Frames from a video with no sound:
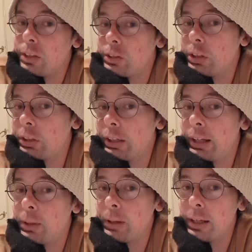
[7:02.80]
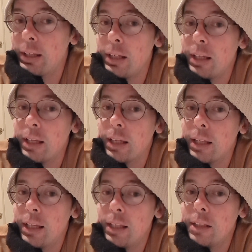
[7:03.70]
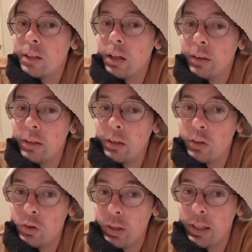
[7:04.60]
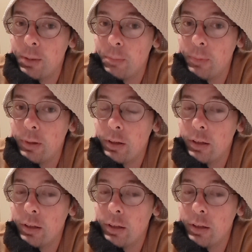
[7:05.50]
So, anyway, he's got the dream